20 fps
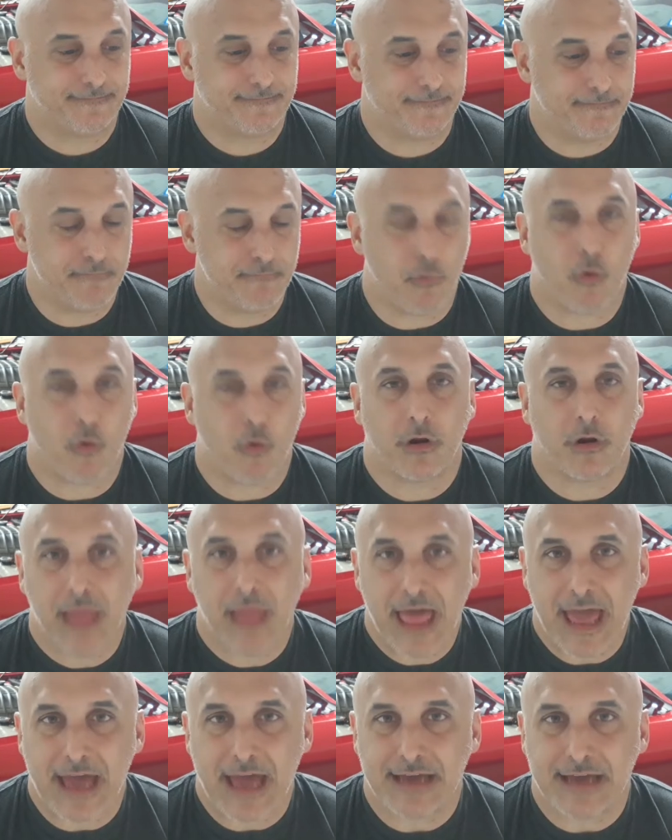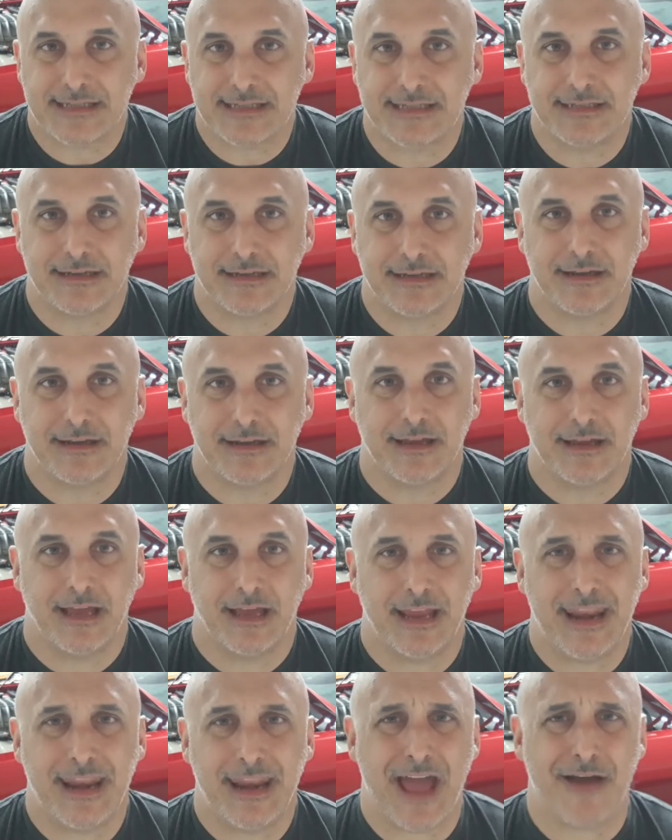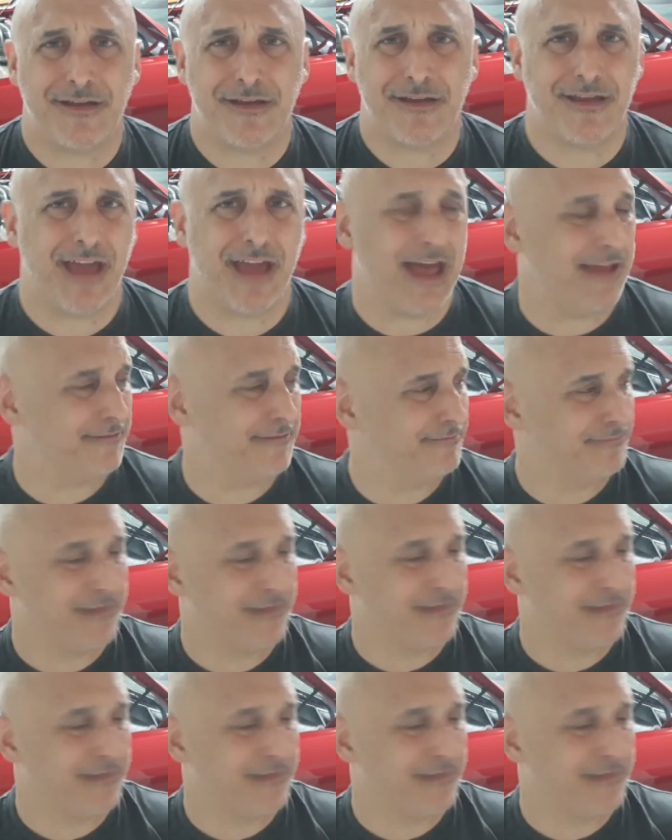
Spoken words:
more or less. And now you got